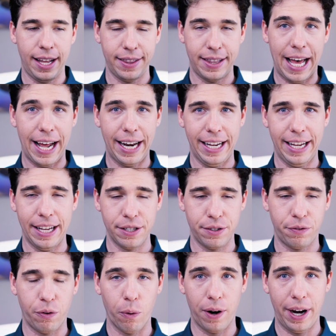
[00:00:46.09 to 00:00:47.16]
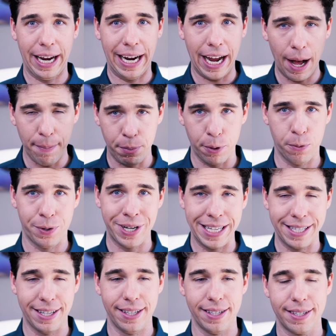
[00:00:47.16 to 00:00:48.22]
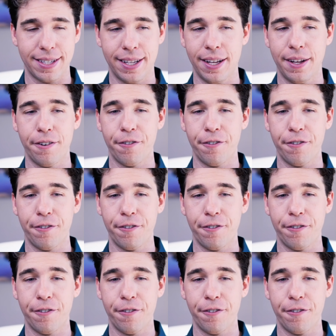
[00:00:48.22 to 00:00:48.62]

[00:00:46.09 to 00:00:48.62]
That is for a couple reasons.